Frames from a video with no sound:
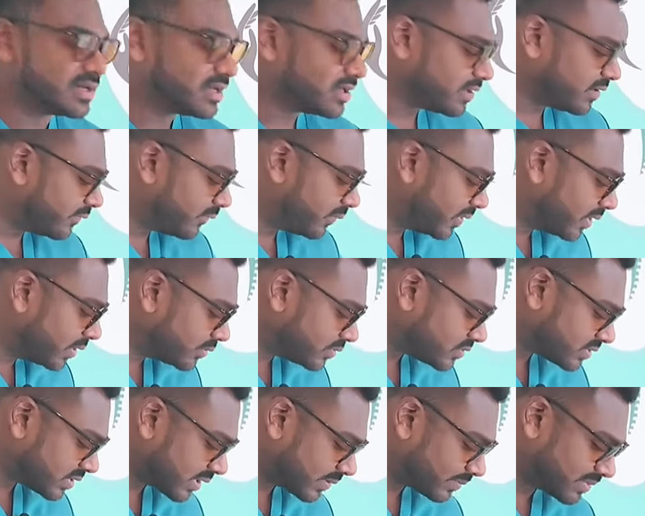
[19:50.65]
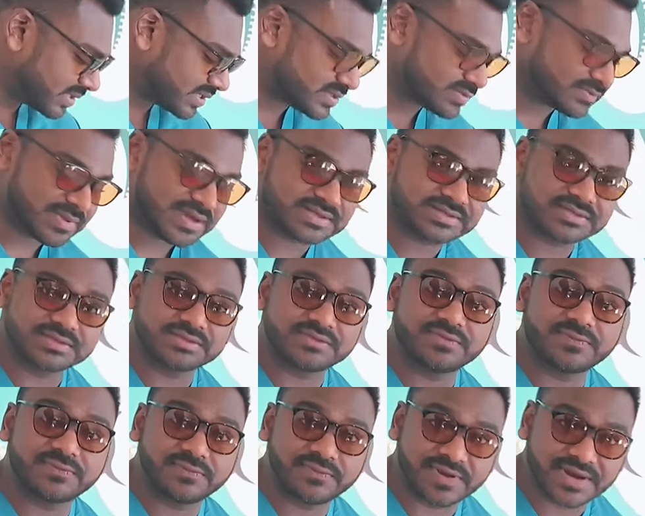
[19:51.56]
If we loosen up these muscles
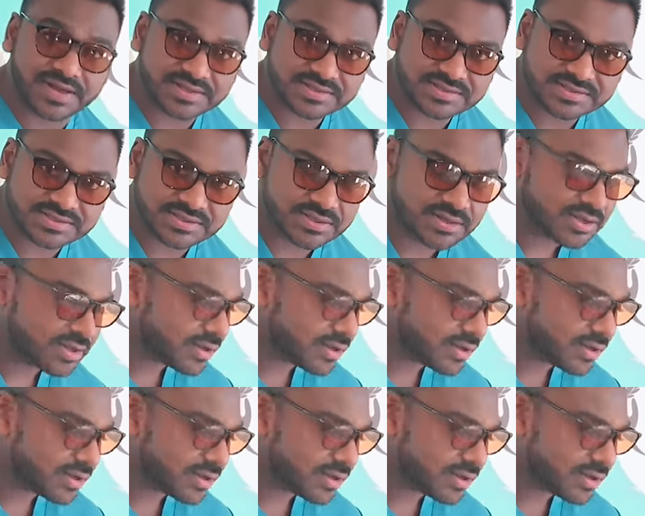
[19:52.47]
first